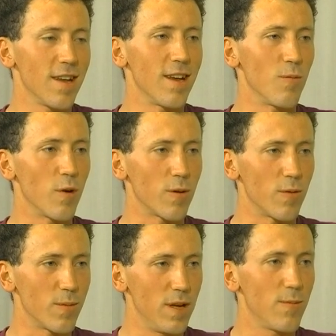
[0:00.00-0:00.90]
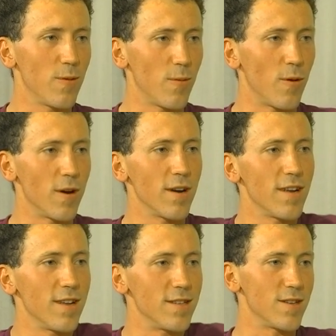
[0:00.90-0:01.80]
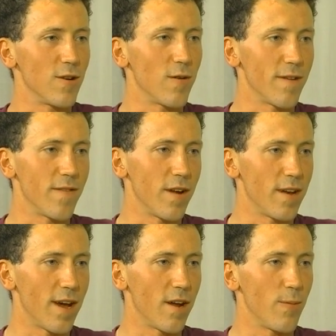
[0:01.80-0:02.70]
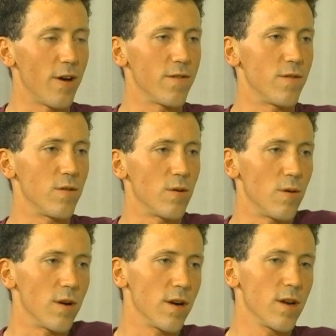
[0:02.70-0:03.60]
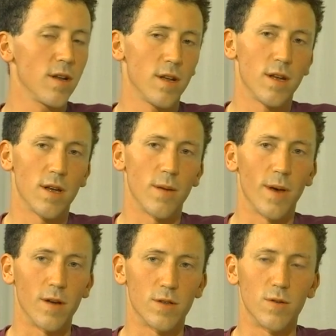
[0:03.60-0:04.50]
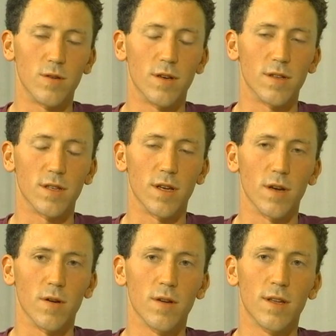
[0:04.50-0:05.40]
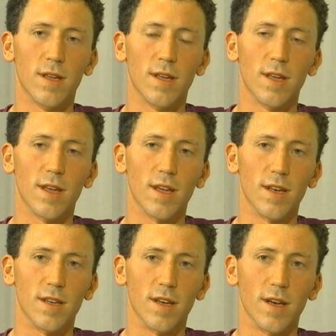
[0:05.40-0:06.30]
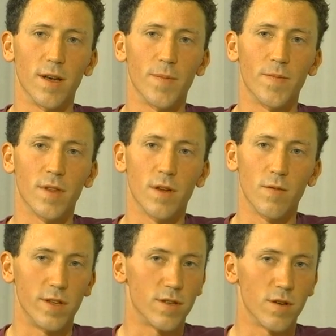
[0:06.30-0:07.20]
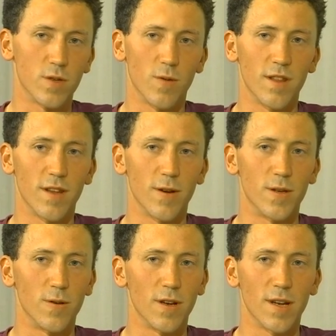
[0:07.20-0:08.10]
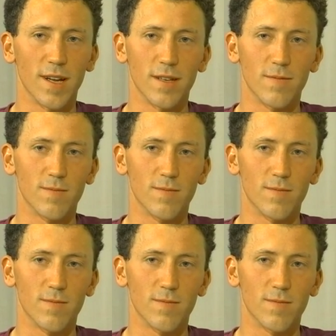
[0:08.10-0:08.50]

and work with people more. And so uh-huh. I found out about Food Corps about two years ago and uh, researched what they were doing, and I